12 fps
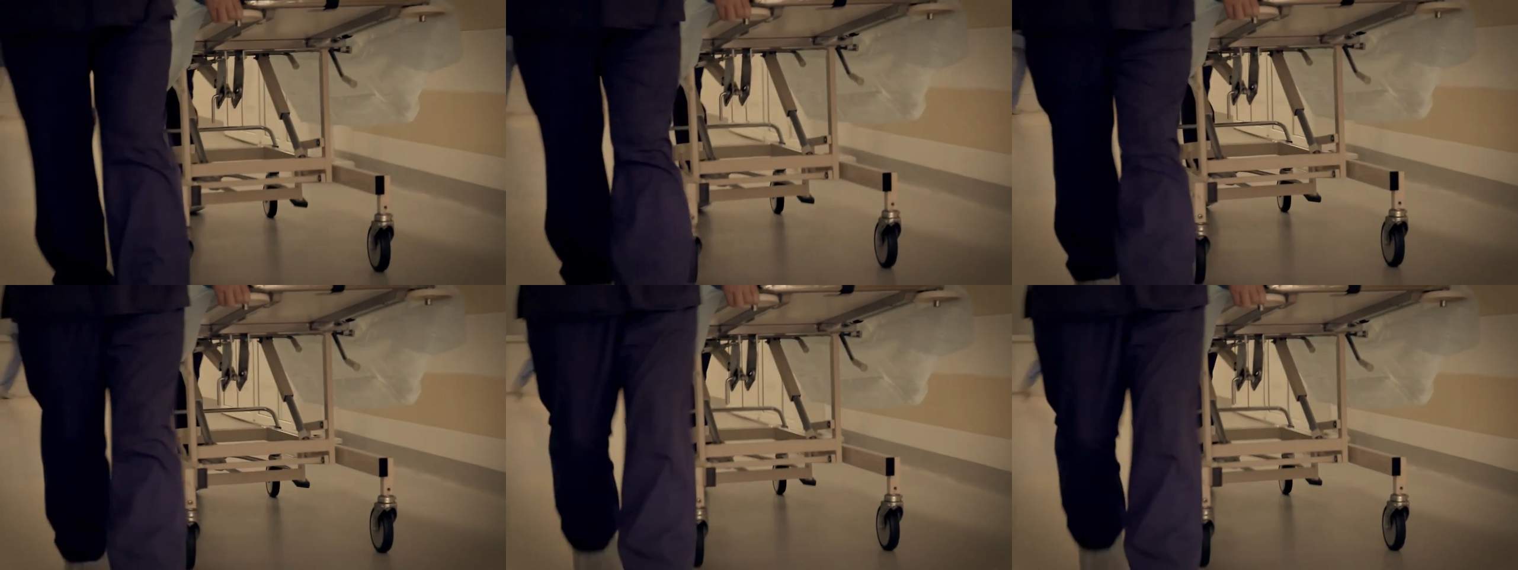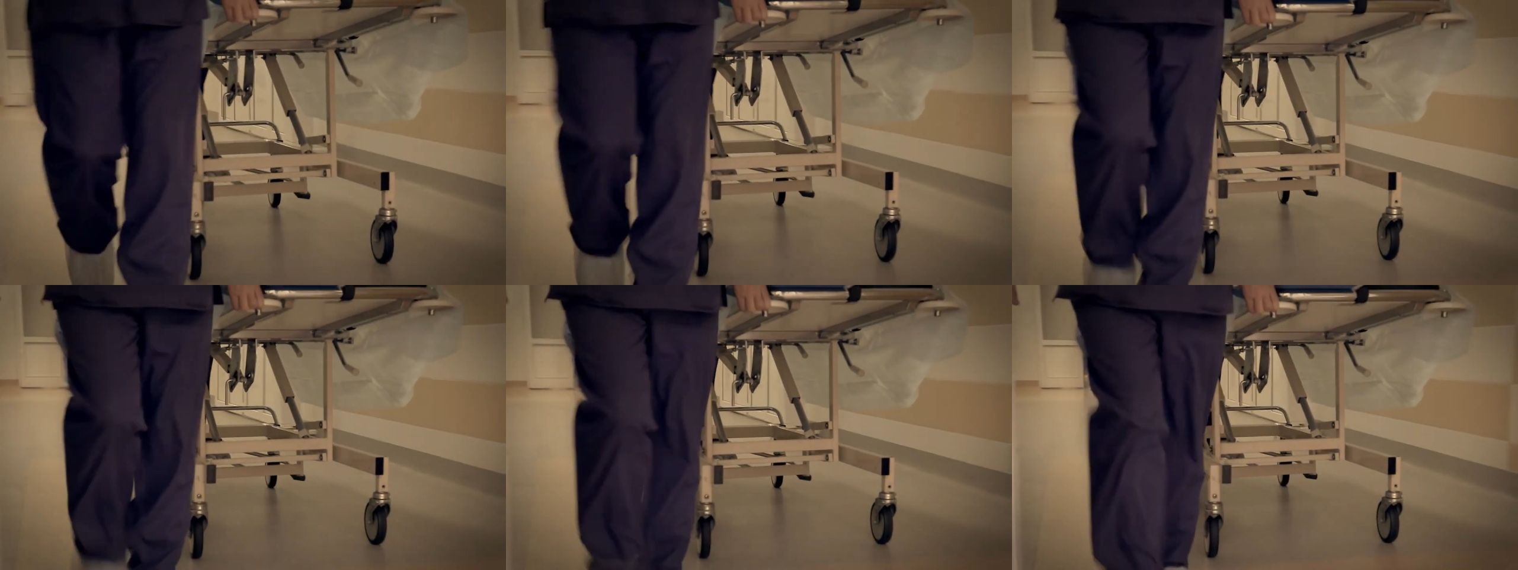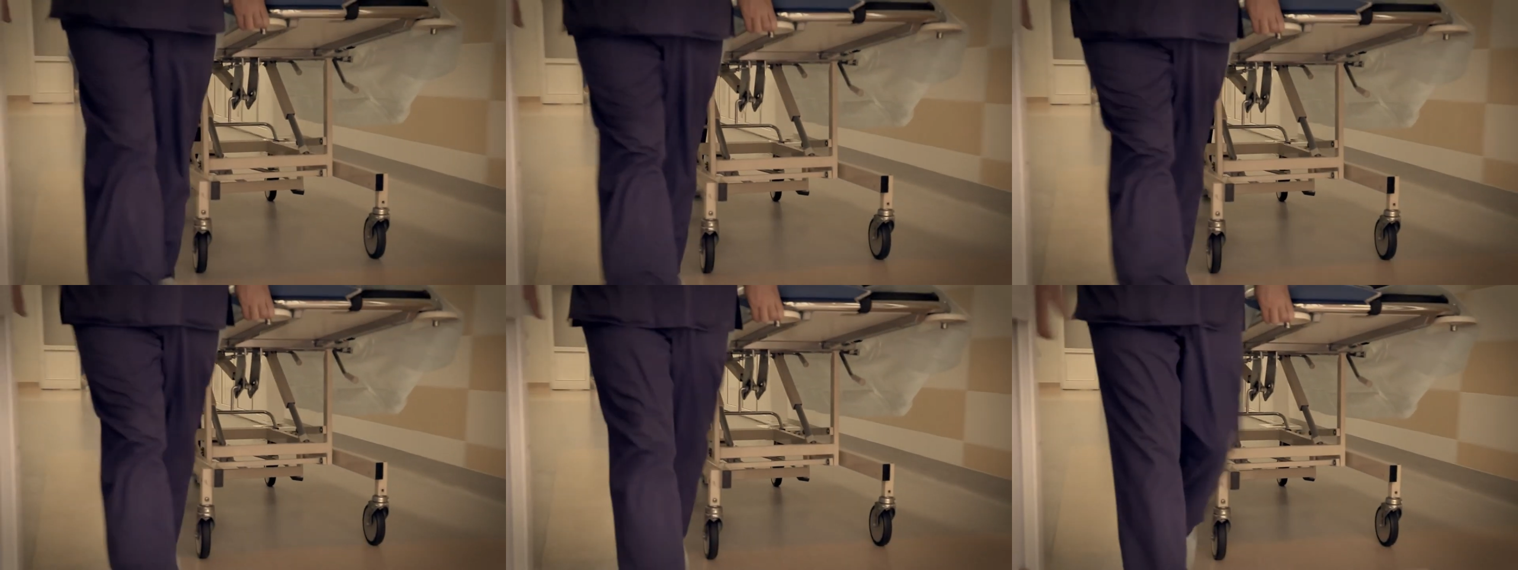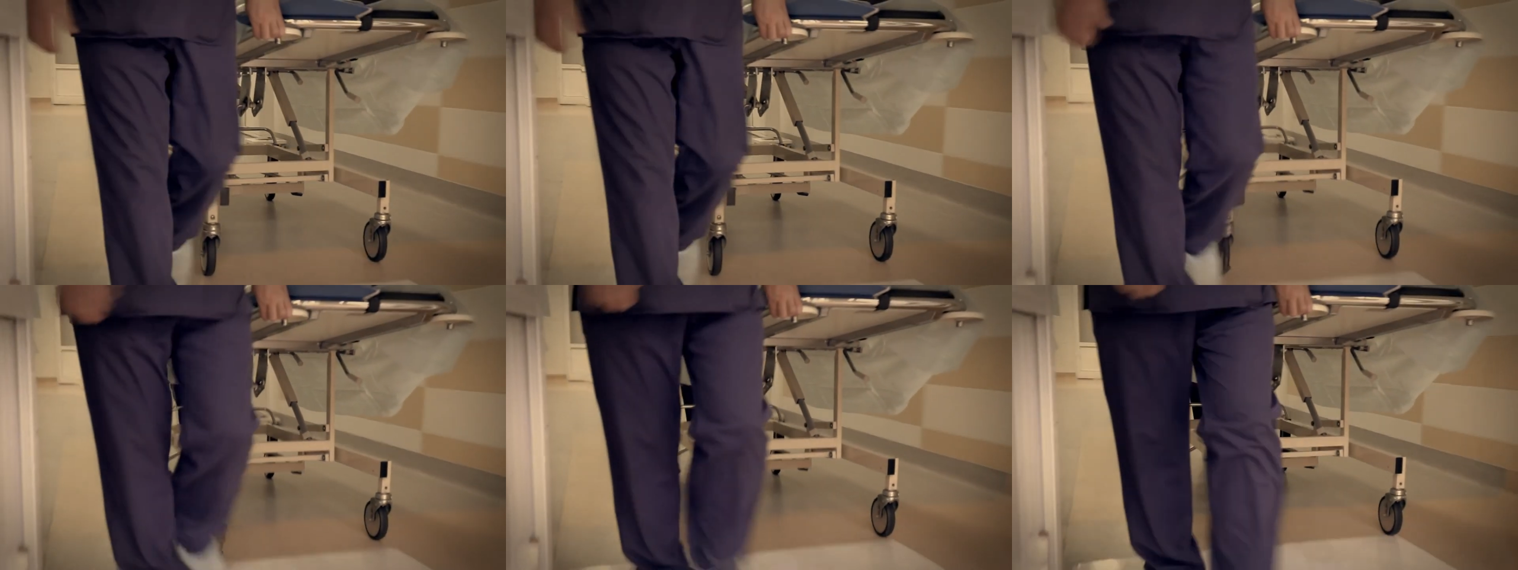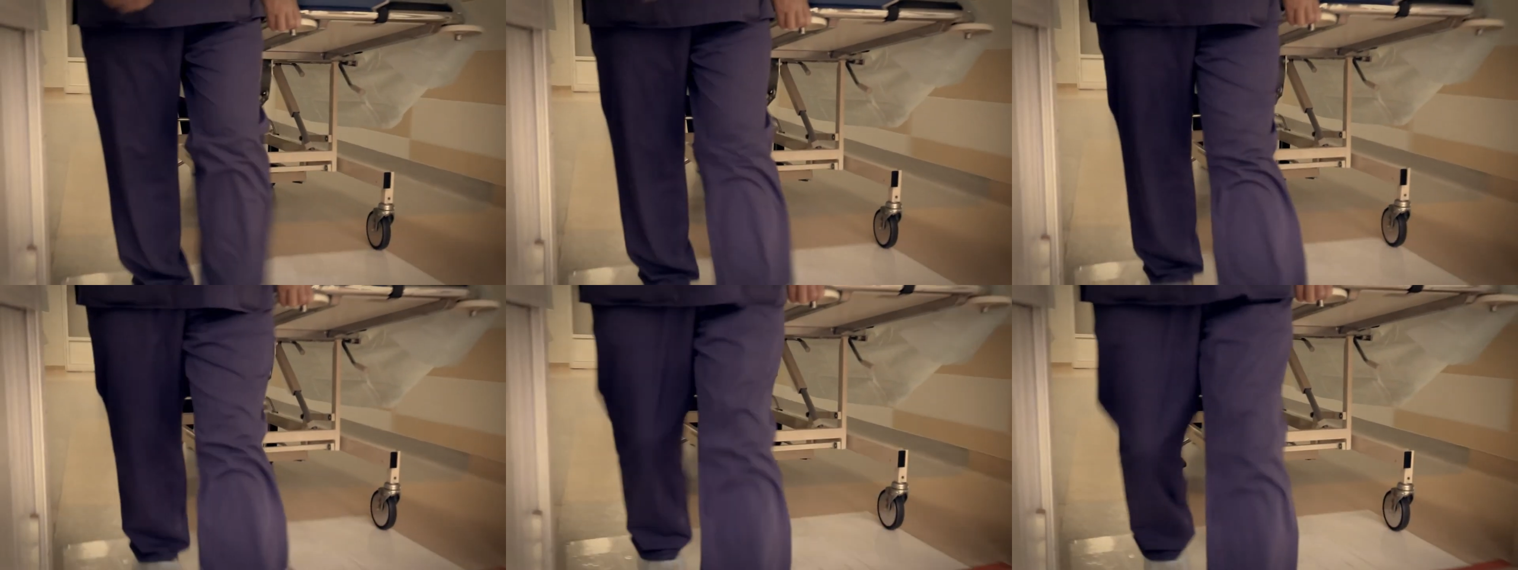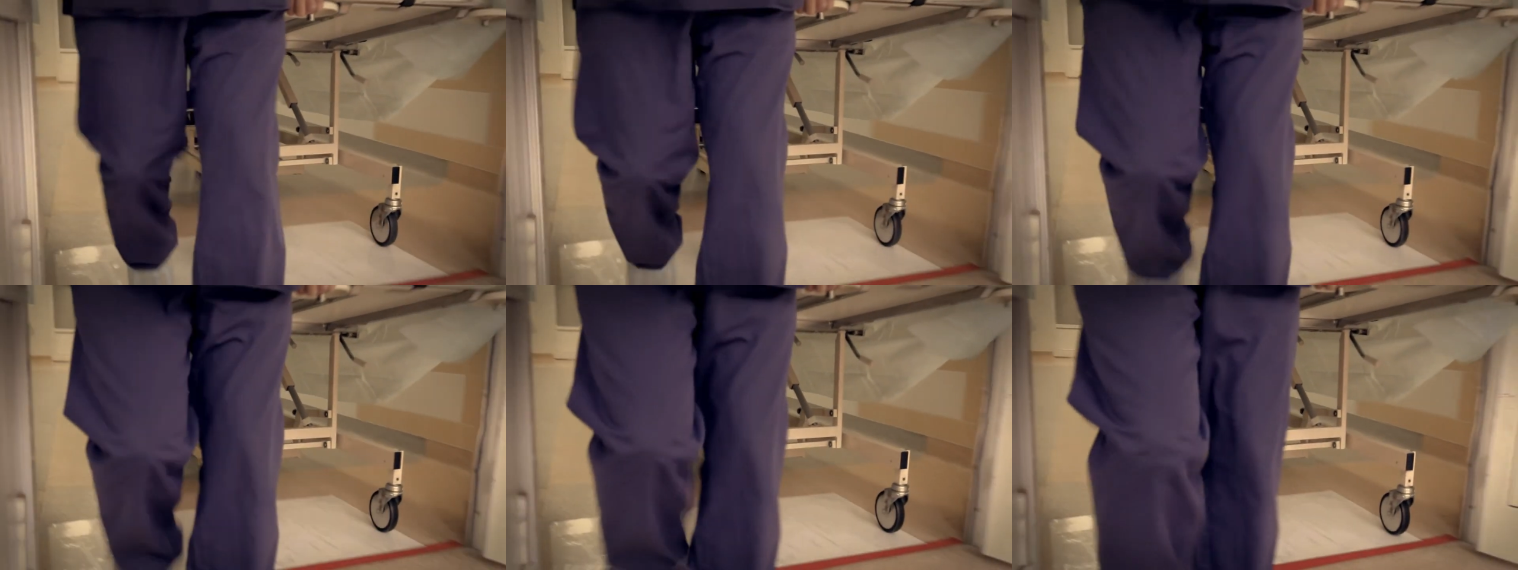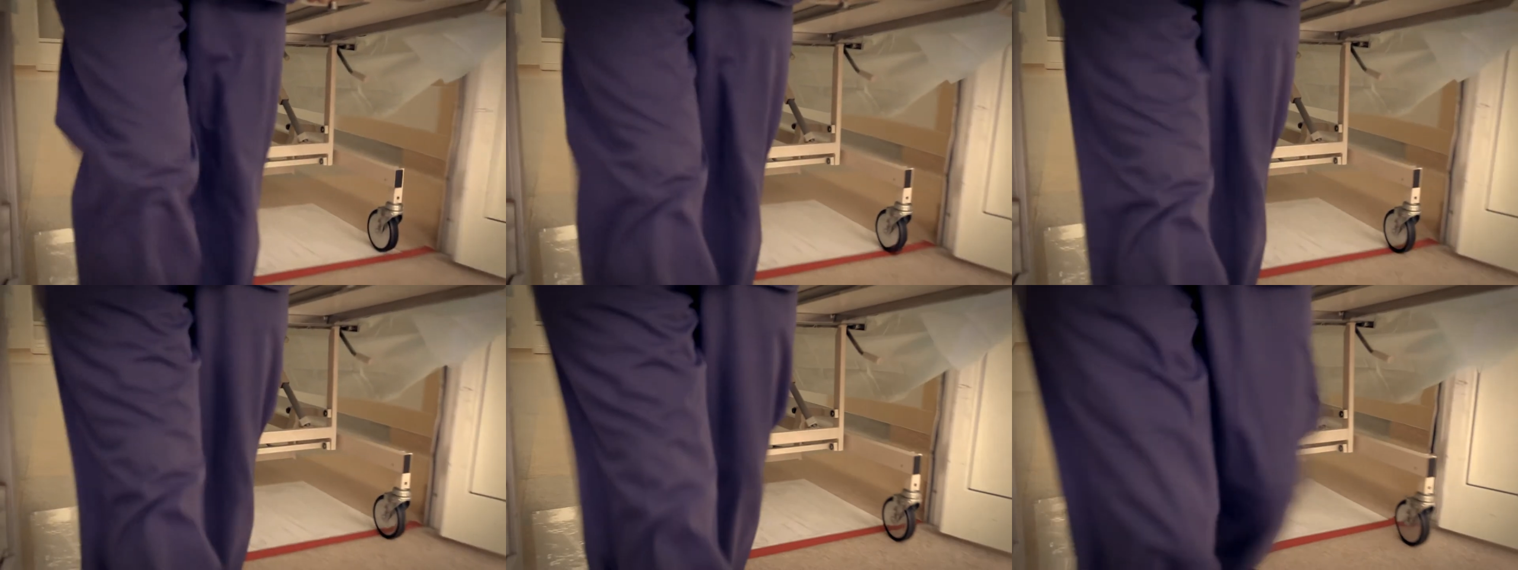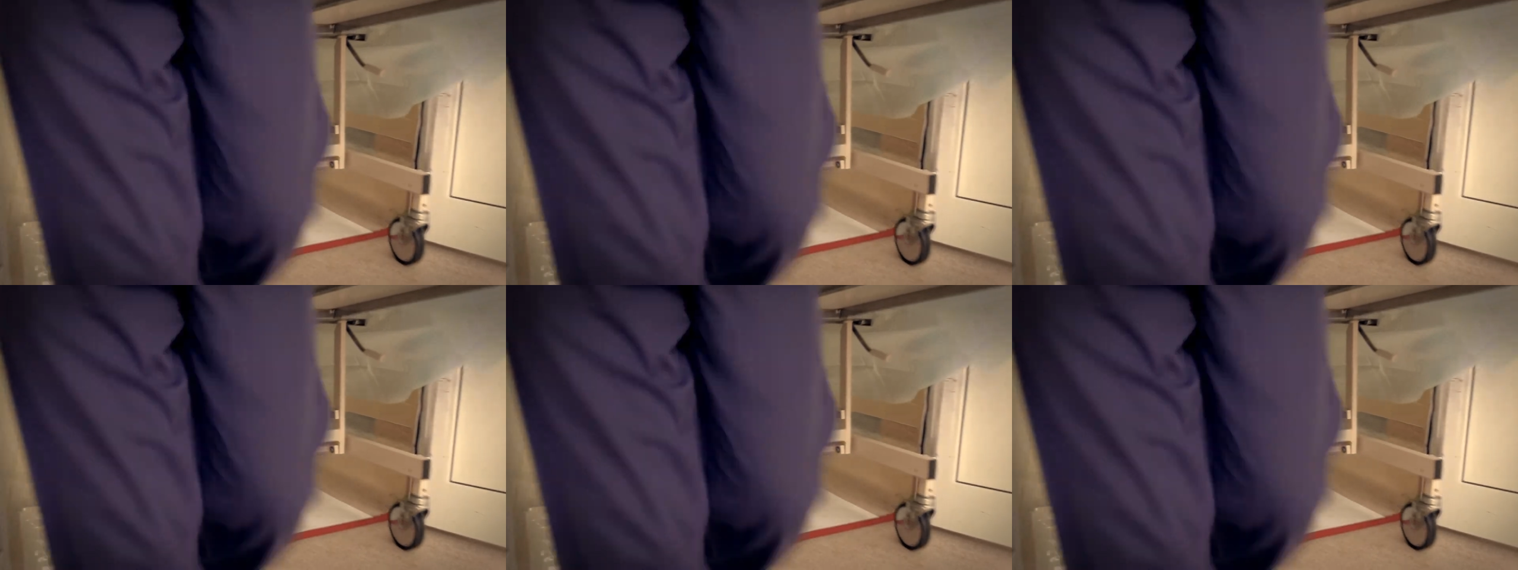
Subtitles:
(no speaker visible)